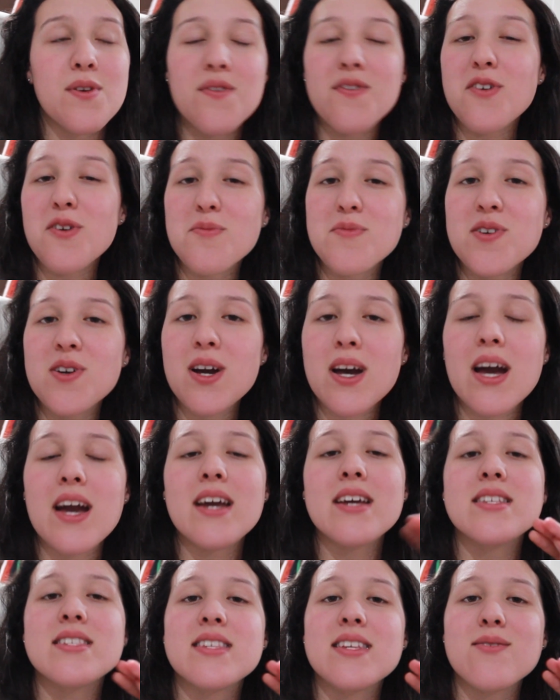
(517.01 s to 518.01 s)
film you
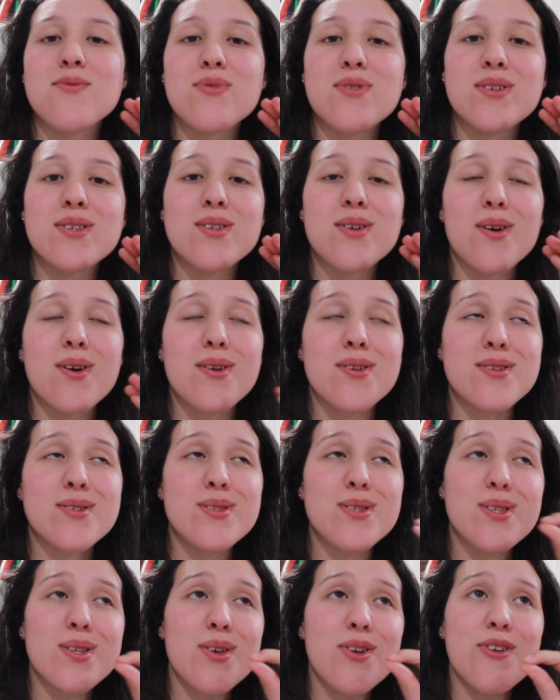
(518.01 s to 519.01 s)
guys it was
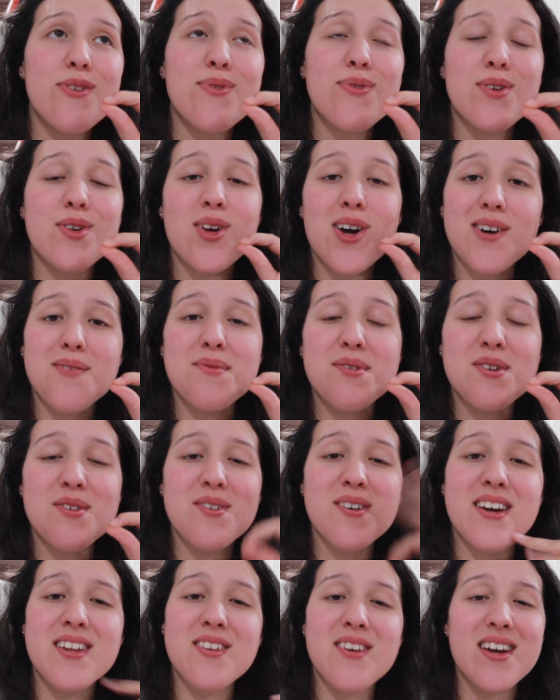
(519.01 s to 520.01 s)
honestly
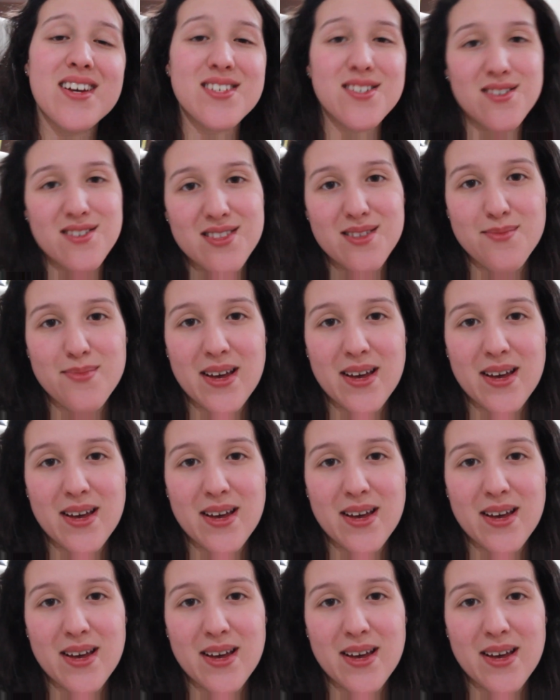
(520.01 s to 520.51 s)
phenomenal and you guys are the